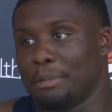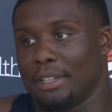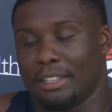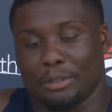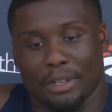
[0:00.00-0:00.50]

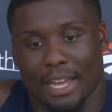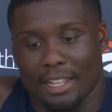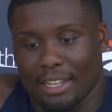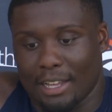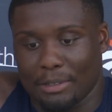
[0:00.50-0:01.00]
We get to do a
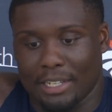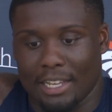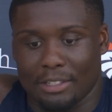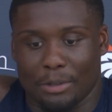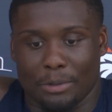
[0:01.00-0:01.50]
lot of
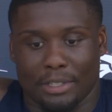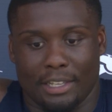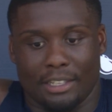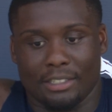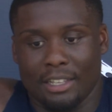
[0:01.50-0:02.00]
outside zone
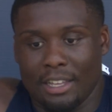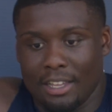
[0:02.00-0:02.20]
things.